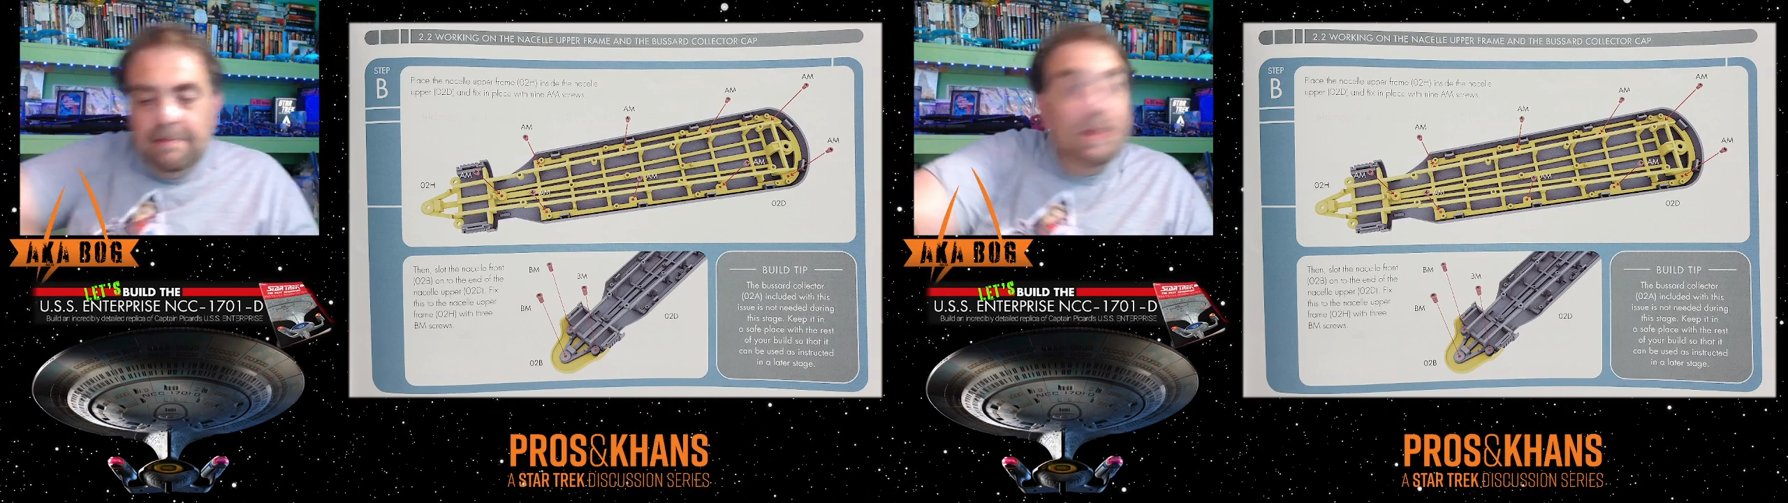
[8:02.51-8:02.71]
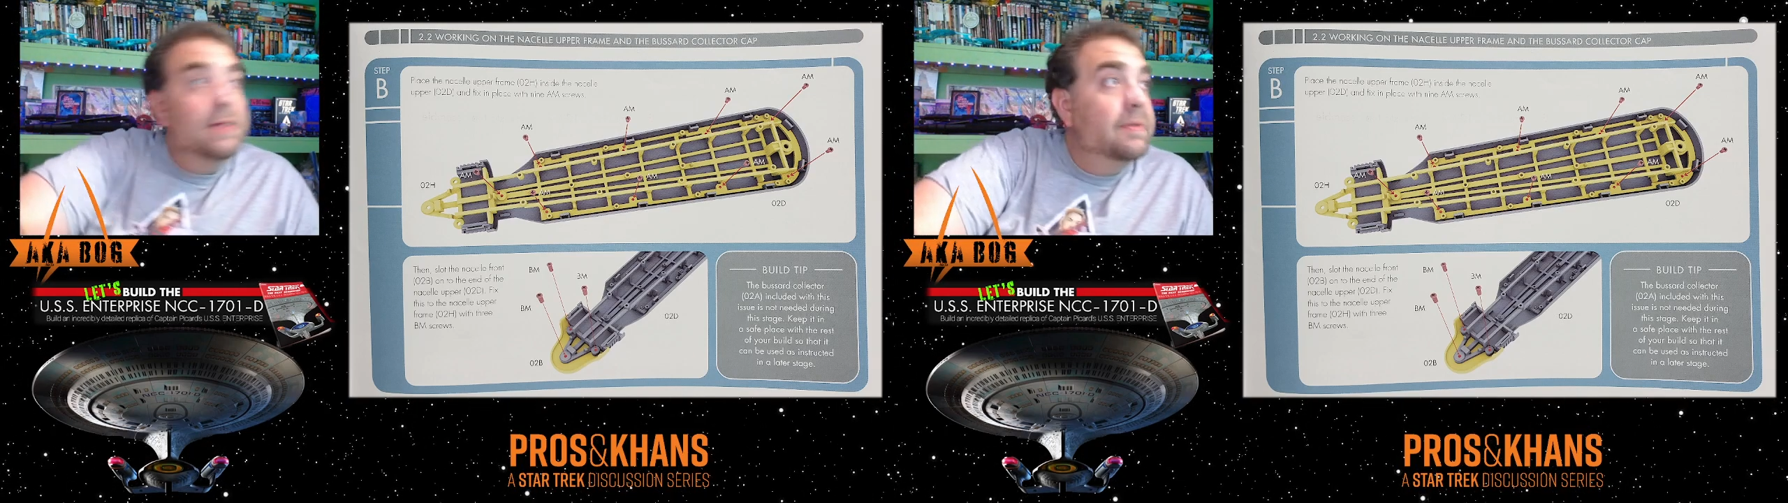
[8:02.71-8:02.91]

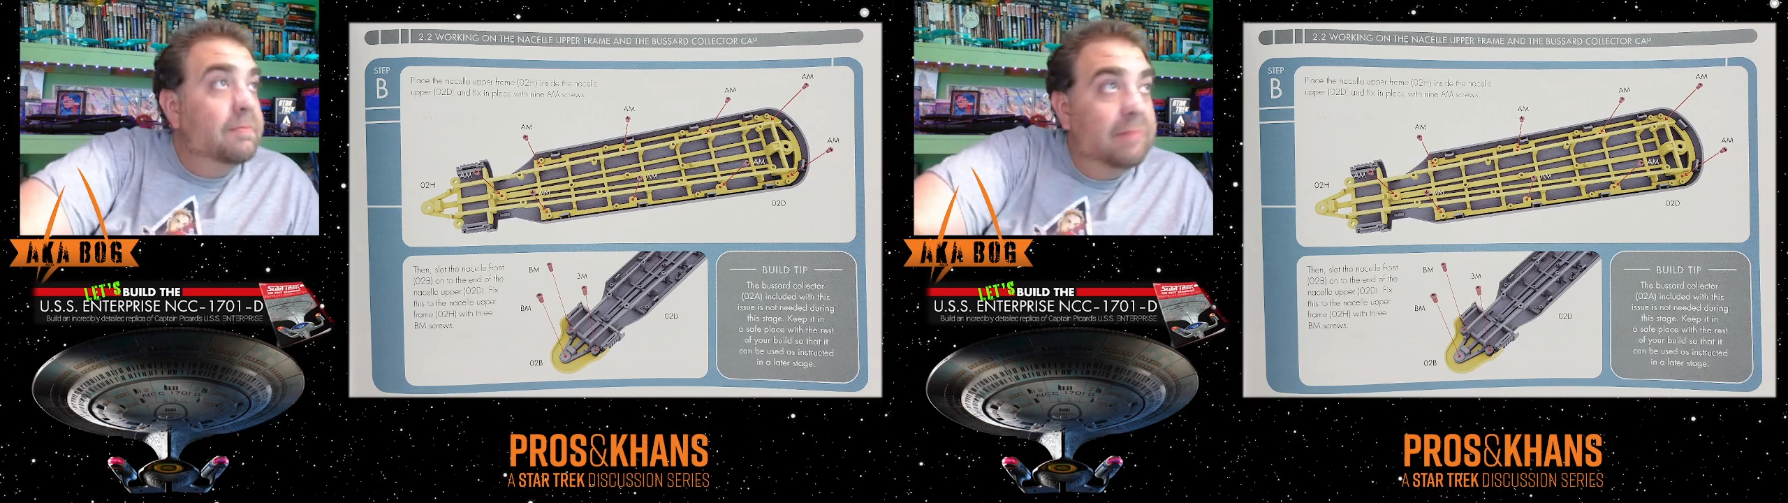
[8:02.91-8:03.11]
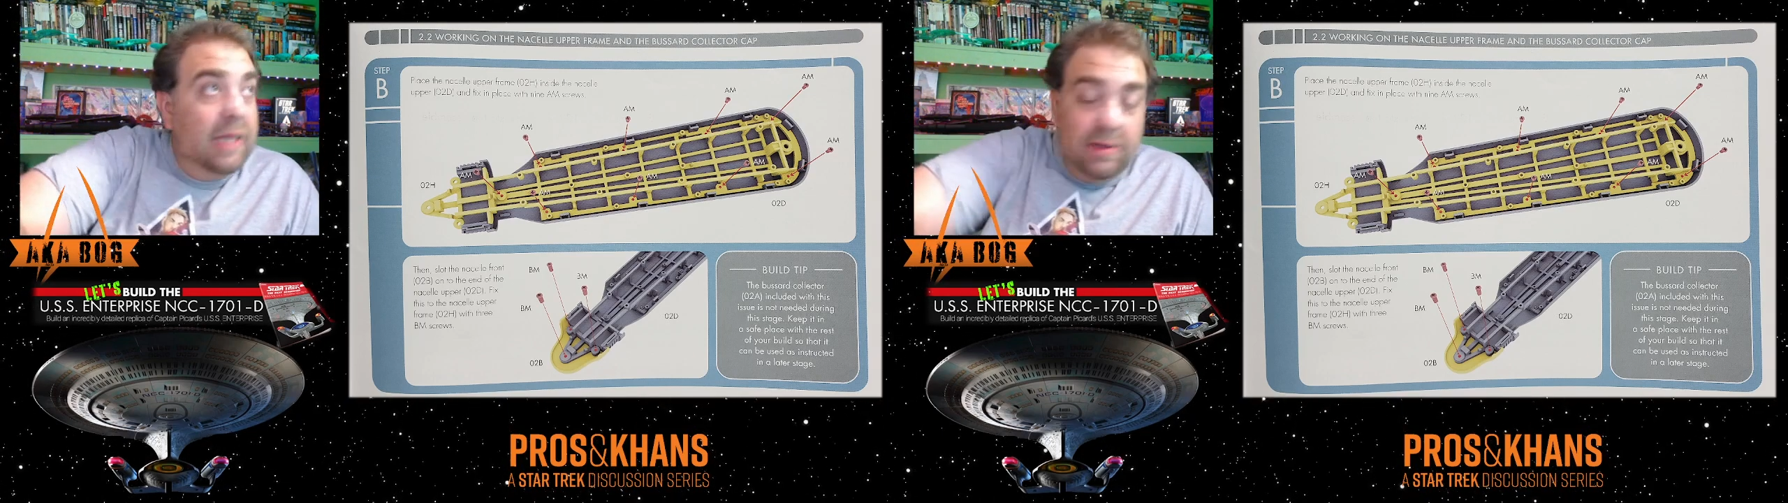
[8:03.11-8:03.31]
I'm going
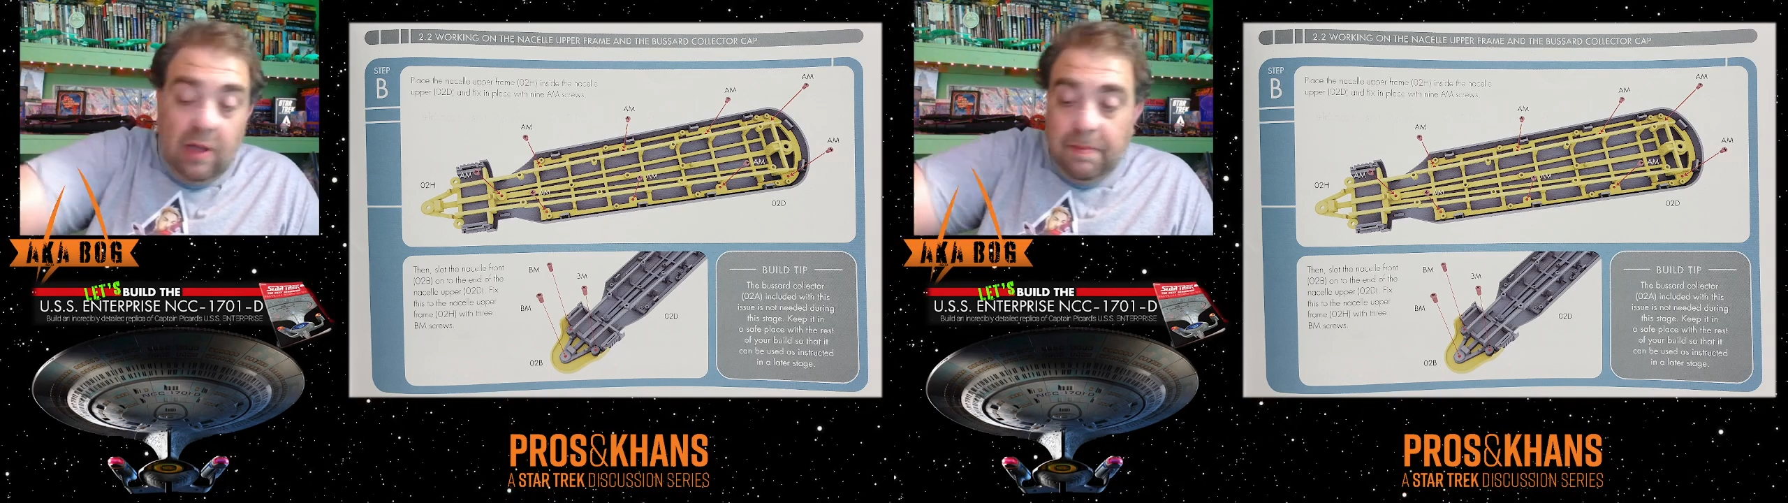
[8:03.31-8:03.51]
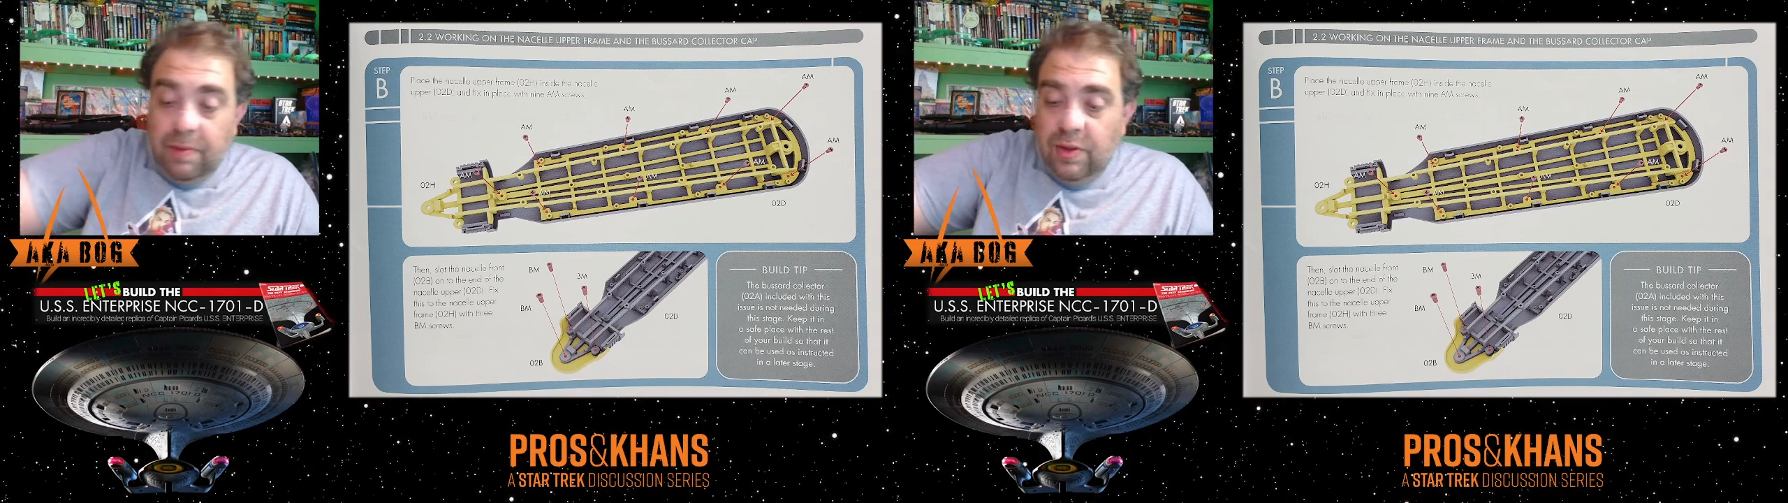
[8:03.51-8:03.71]
to take the
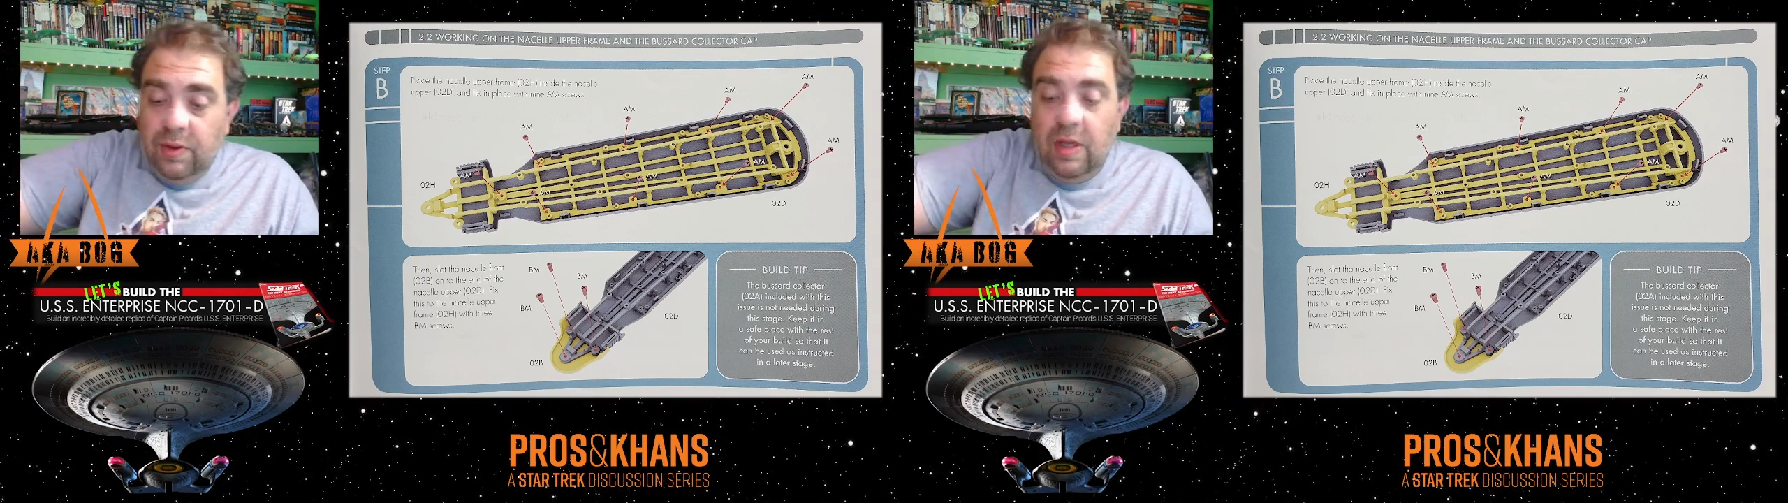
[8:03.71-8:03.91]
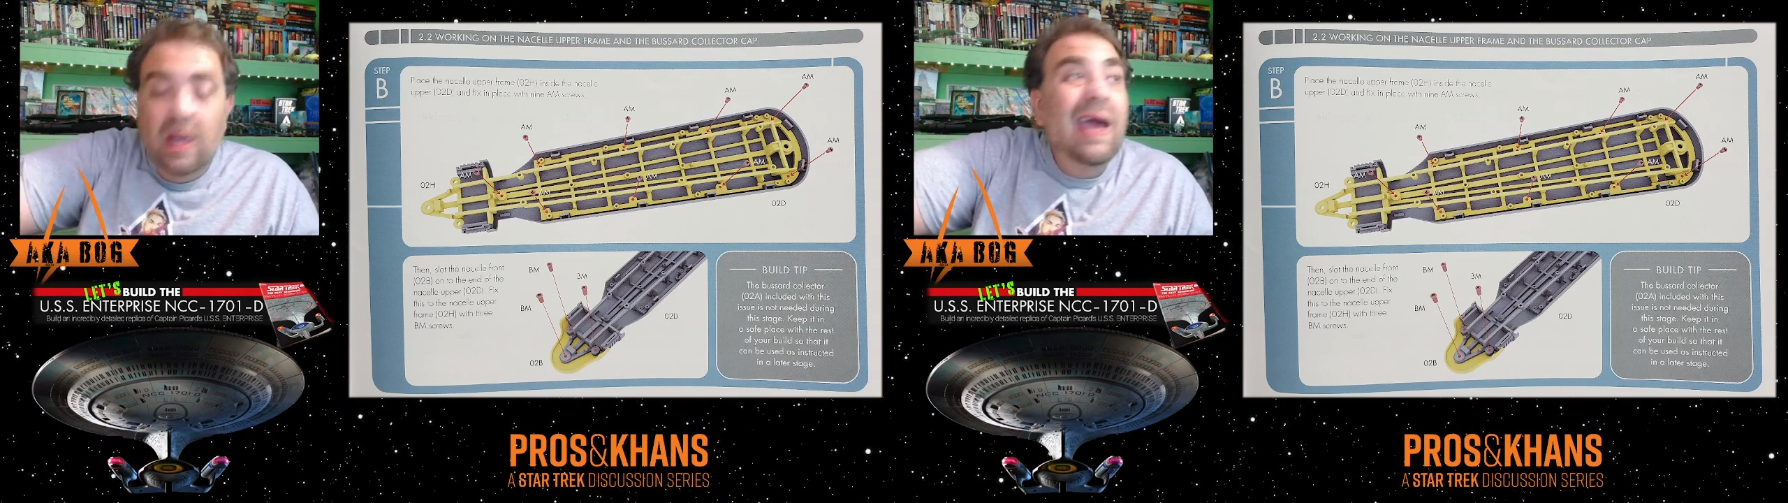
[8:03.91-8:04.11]

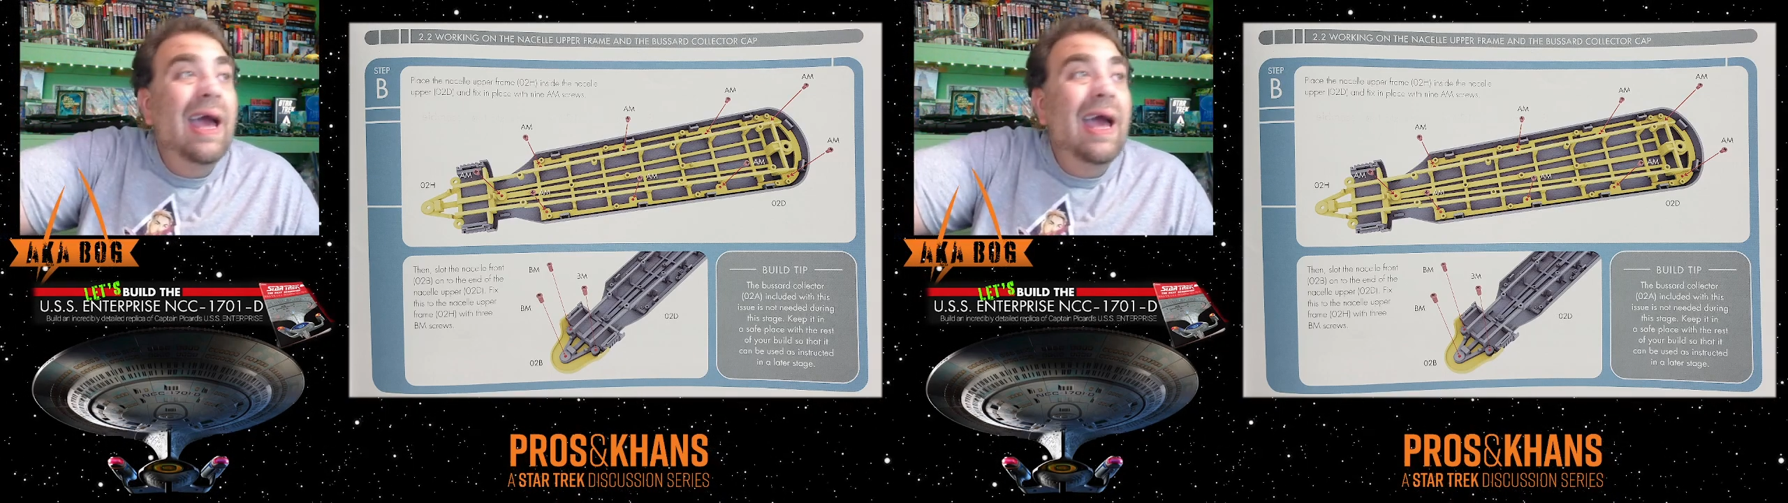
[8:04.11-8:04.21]
opportunity here.